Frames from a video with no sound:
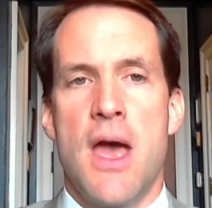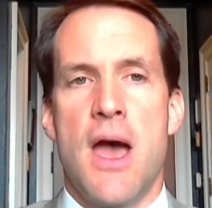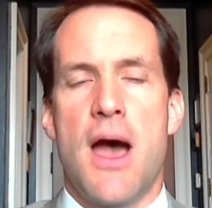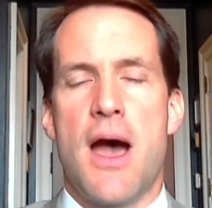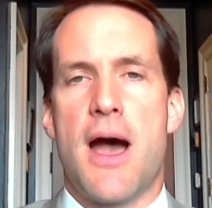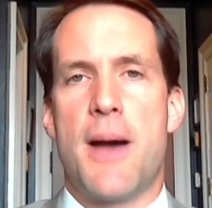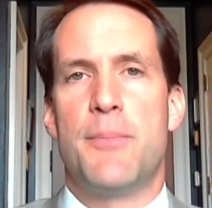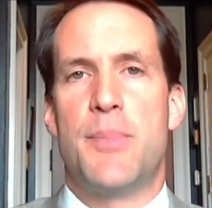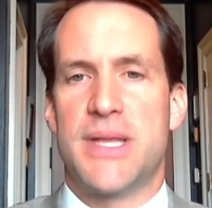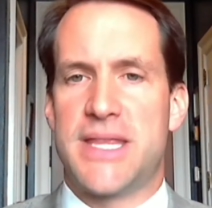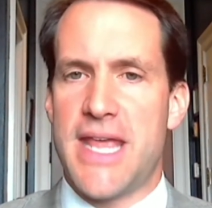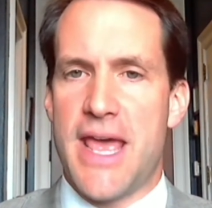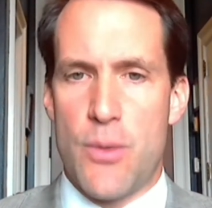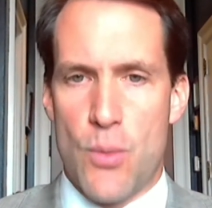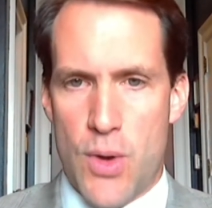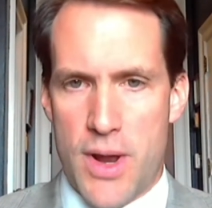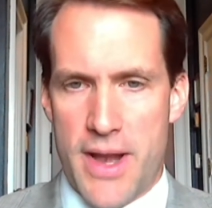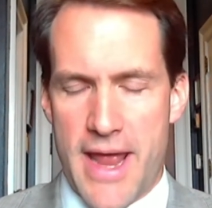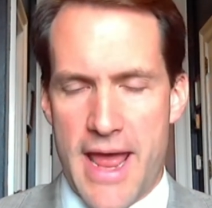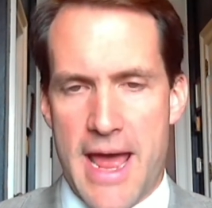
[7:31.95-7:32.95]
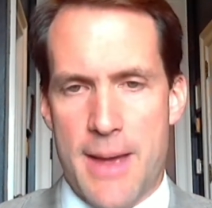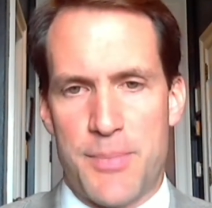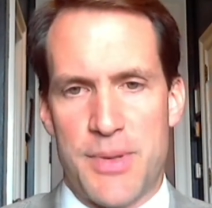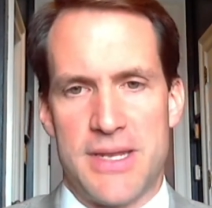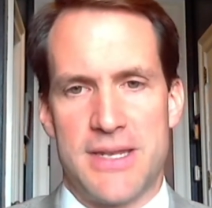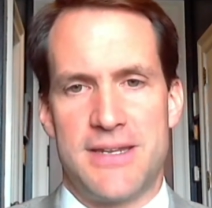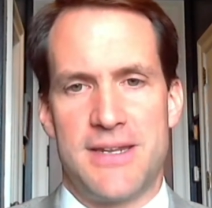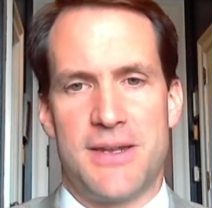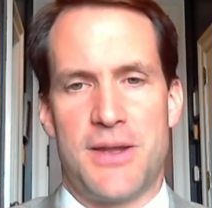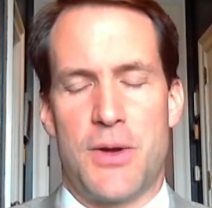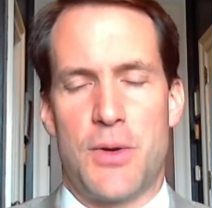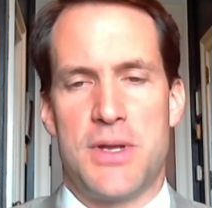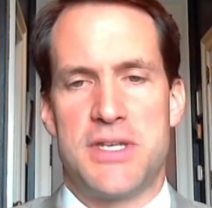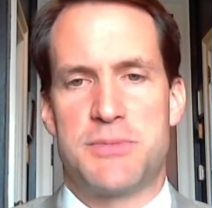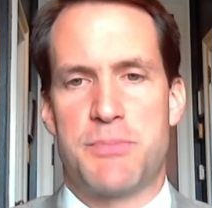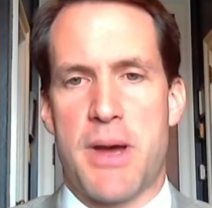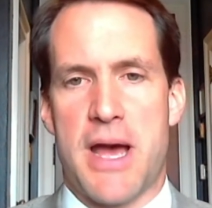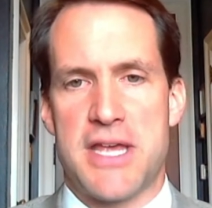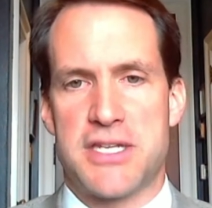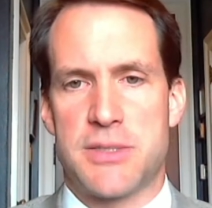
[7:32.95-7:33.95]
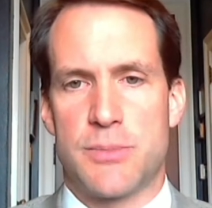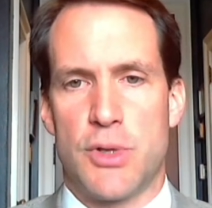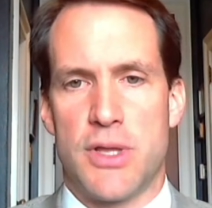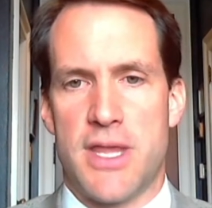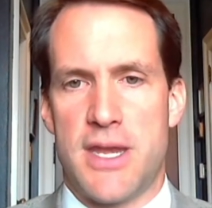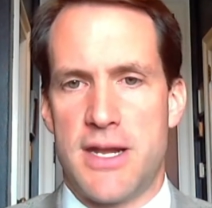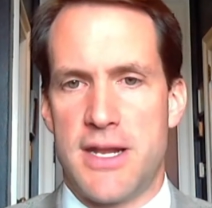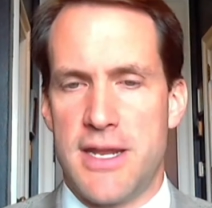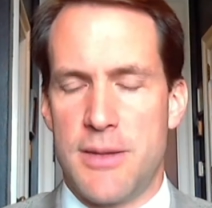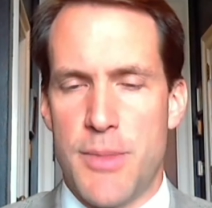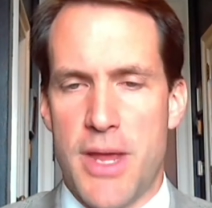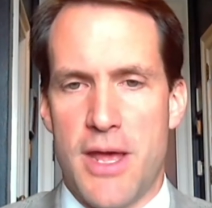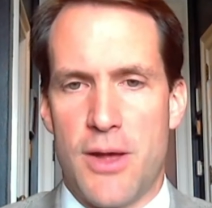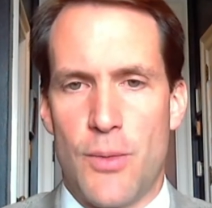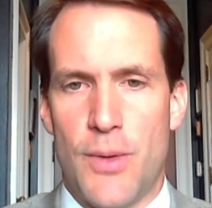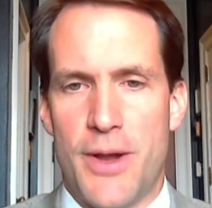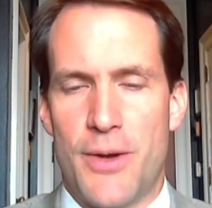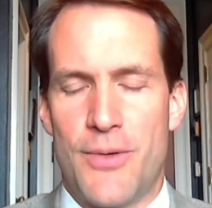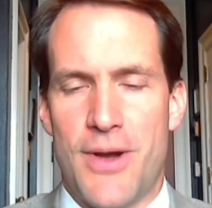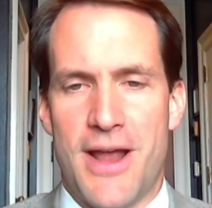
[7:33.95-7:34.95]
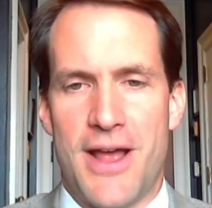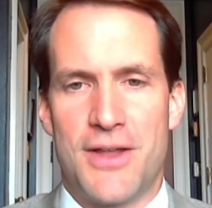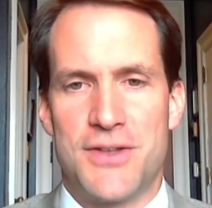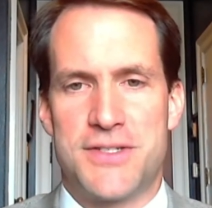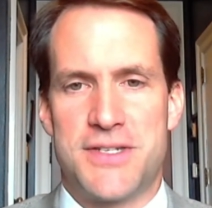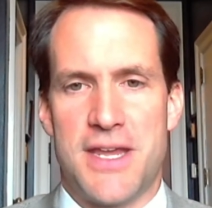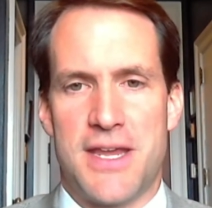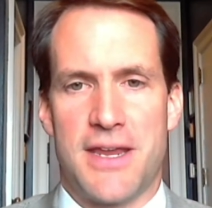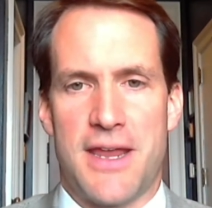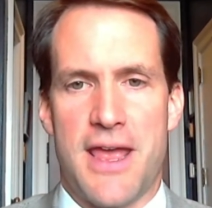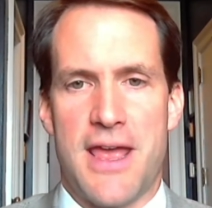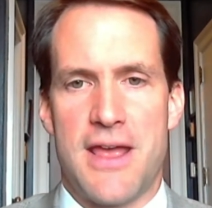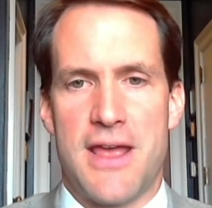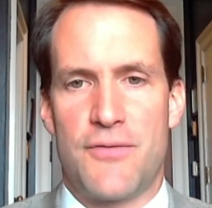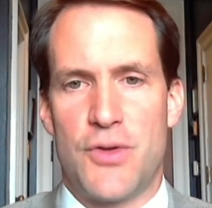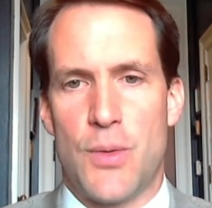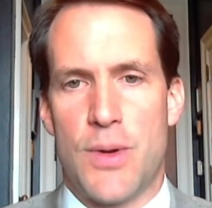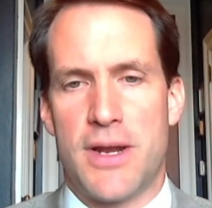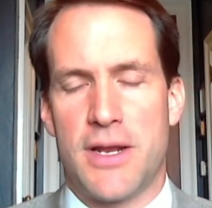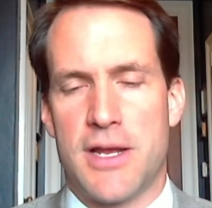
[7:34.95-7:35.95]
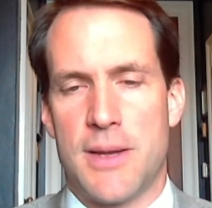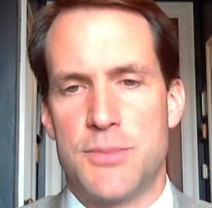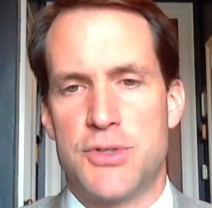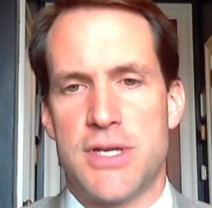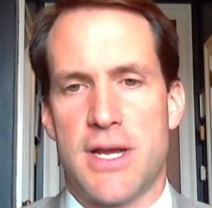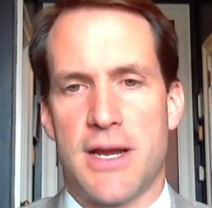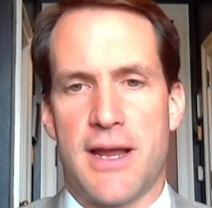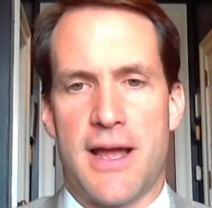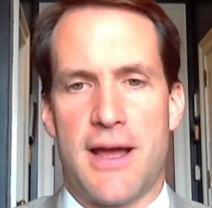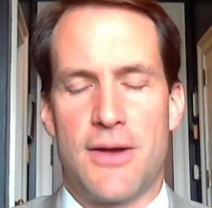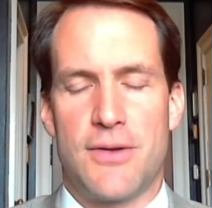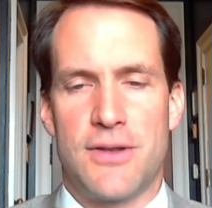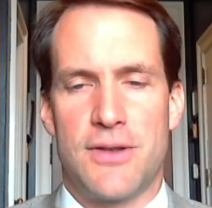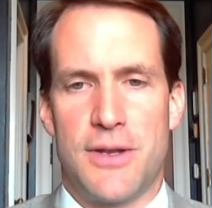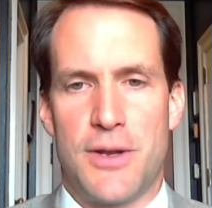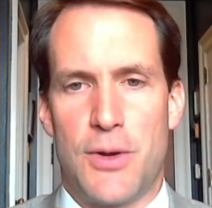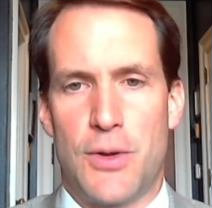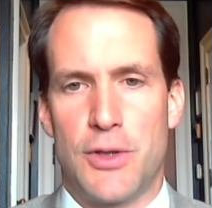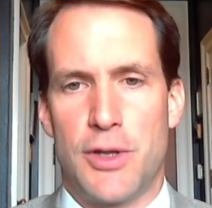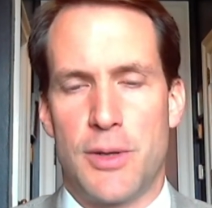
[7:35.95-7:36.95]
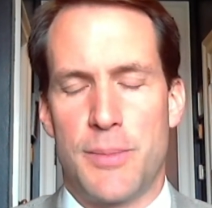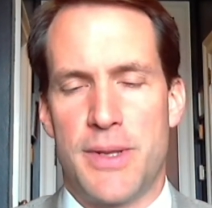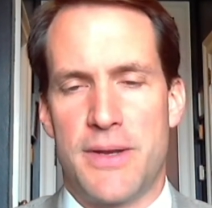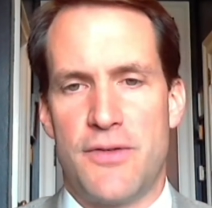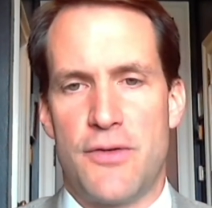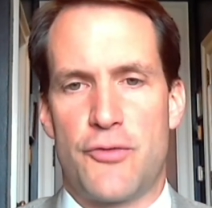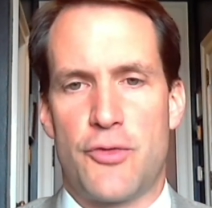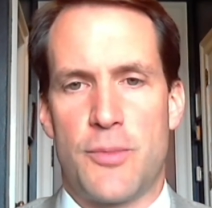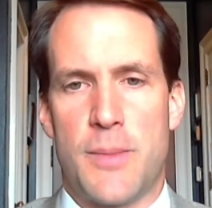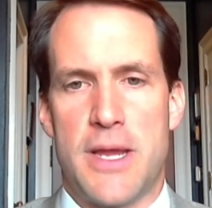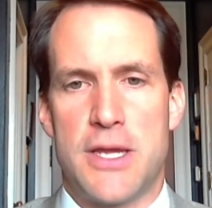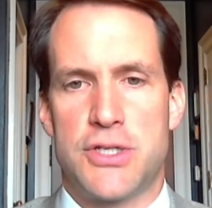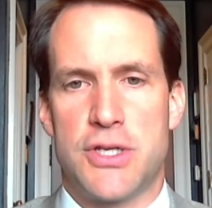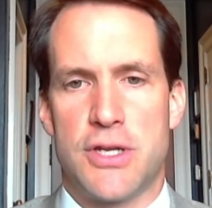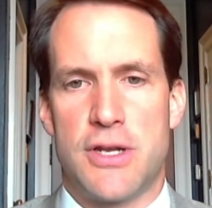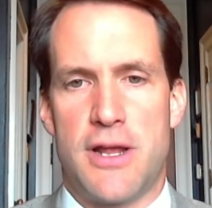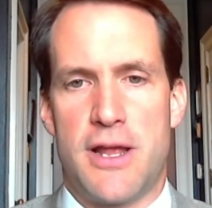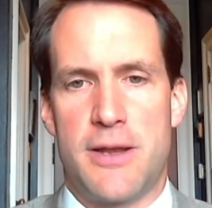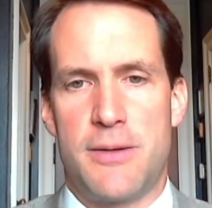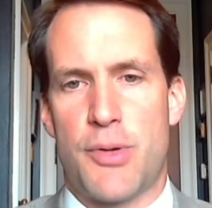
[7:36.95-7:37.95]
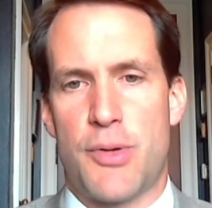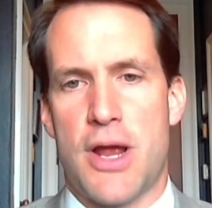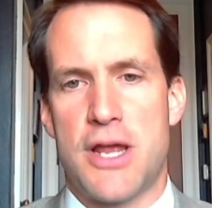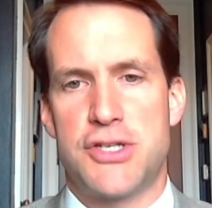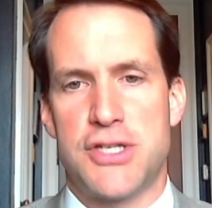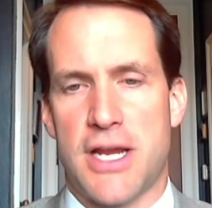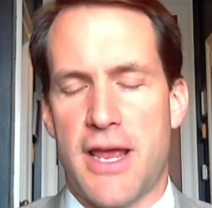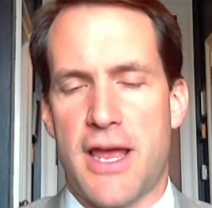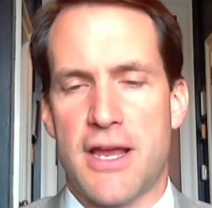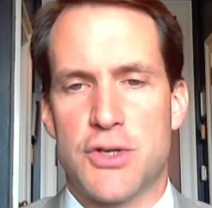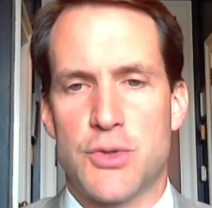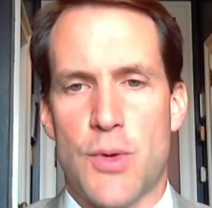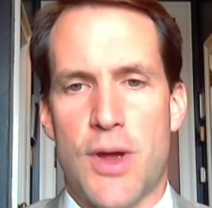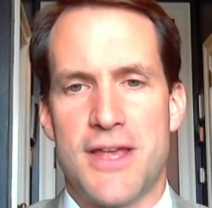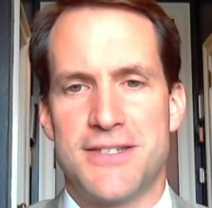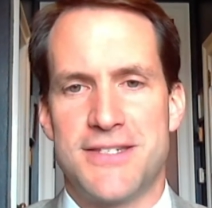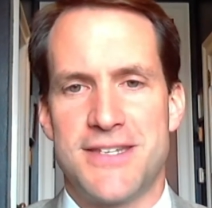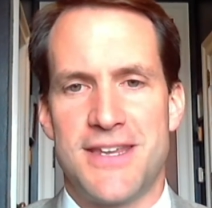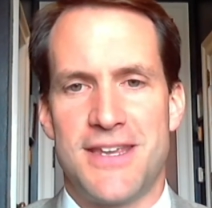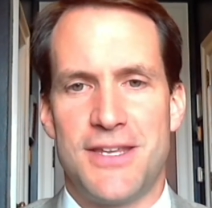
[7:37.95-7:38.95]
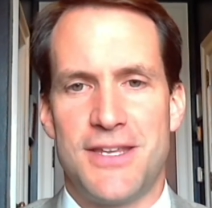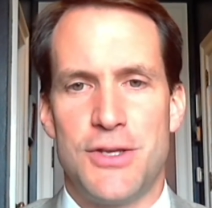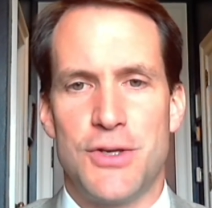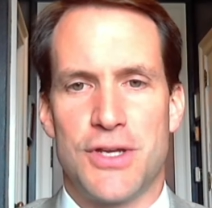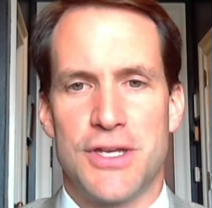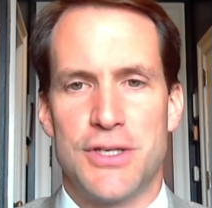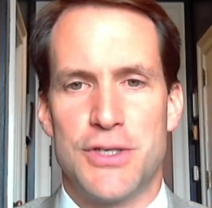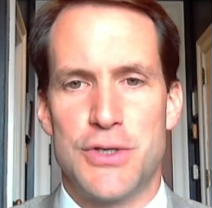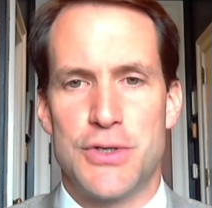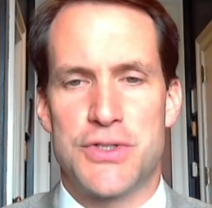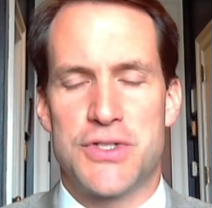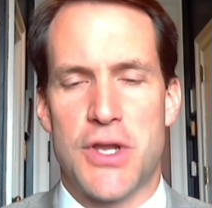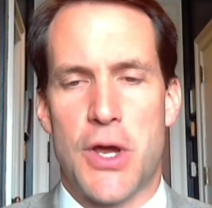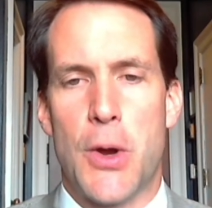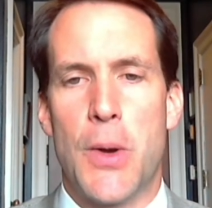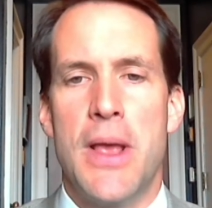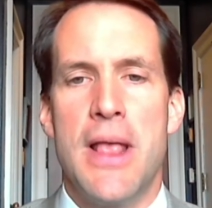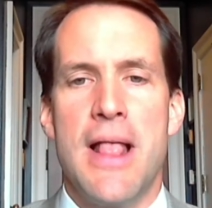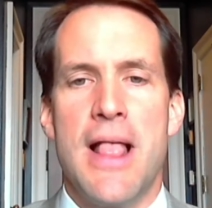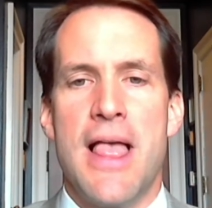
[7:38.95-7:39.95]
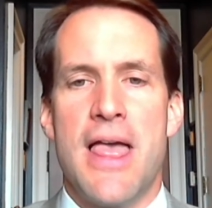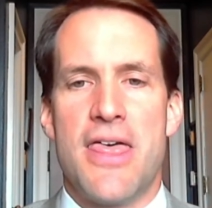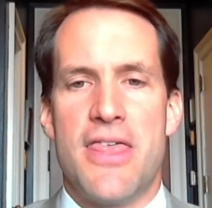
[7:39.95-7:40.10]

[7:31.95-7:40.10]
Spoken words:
But then what happened? It's possible that an email went around saying, hey, if you want to come check out, a little bit of information on Project XYZ, you can do so.